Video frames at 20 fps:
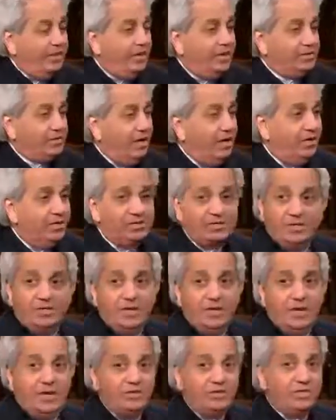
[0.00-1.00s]
because honestly, I
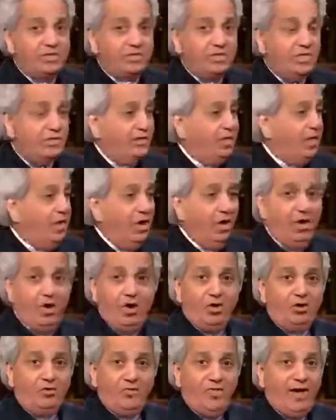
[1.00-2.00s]
mean, I just cut
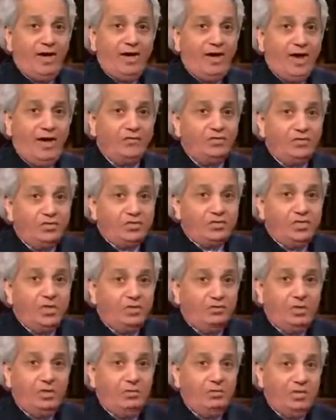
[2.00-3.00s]
all the fat out, just
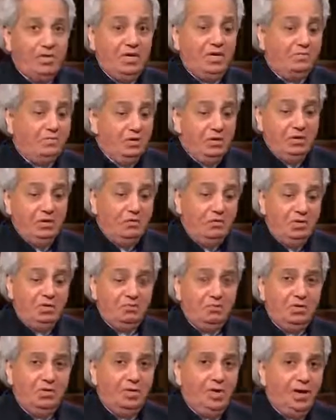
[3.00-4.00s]
thought maybe that
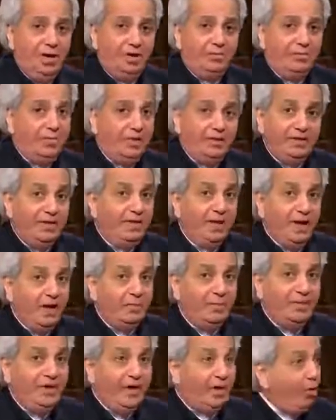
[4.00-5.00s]
will help me. It didn't
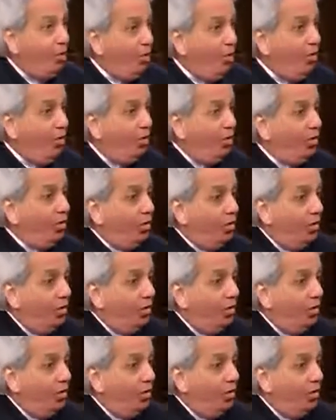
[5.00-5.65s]
help me at all.